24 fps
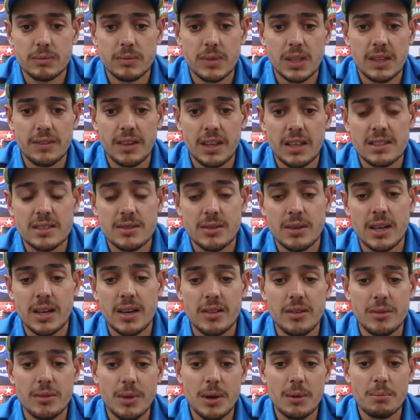That's what I
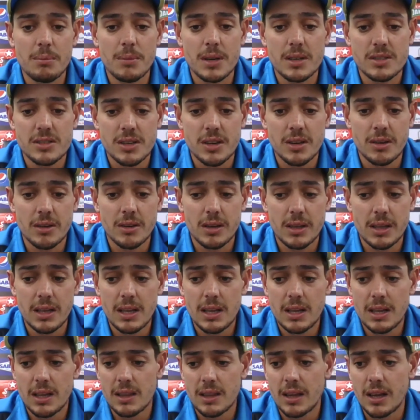remember. So I
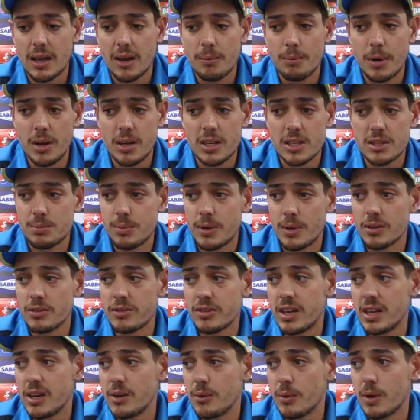think our bowlers bowled
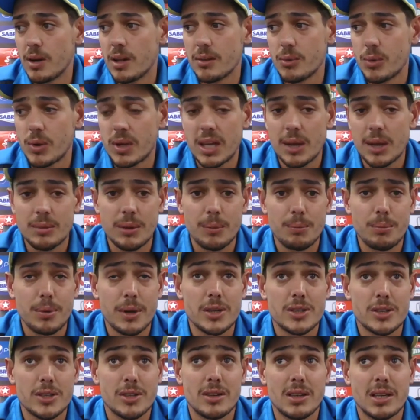really well and we kept the
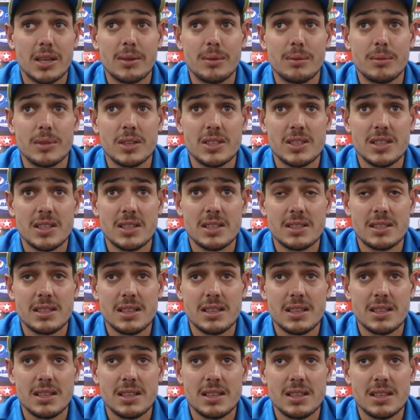pressure on them. It's just
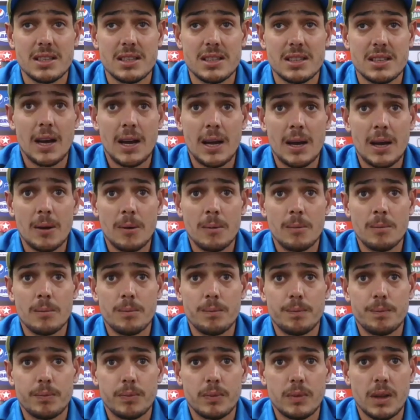
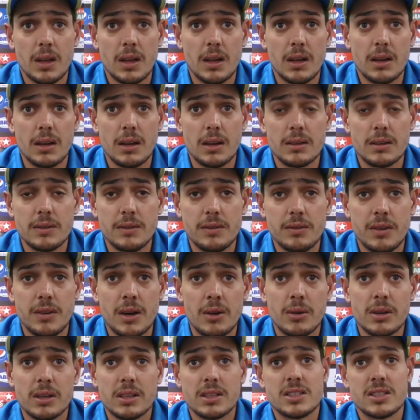if I
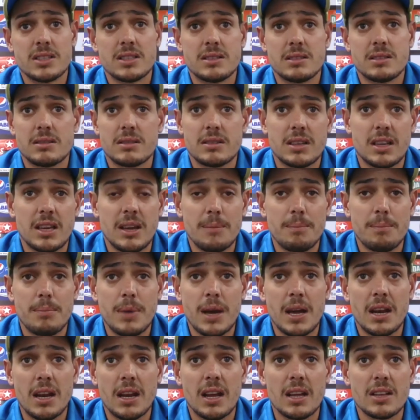would just kept
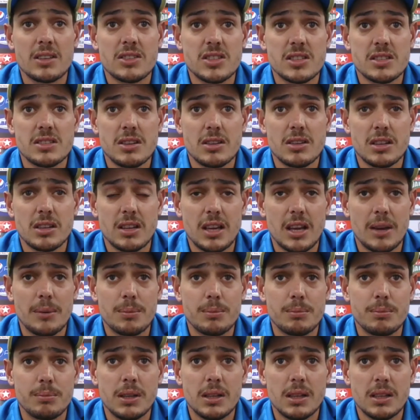batting and just
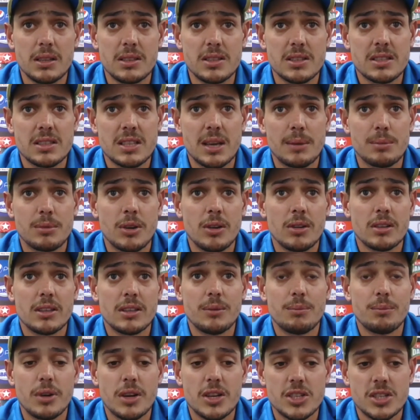kept holding
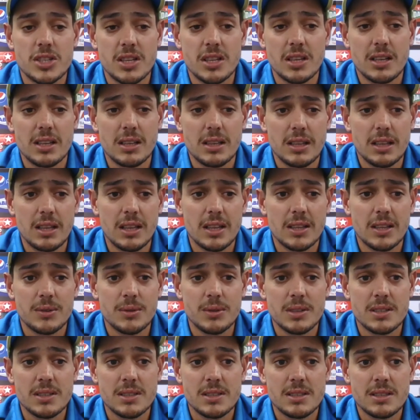the pressure, that
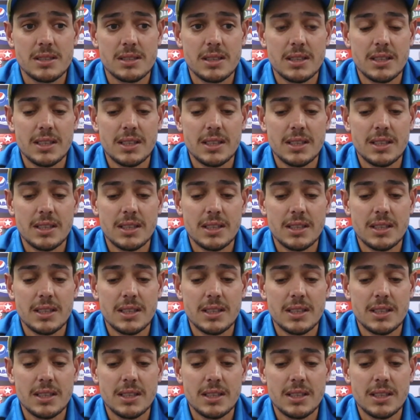was,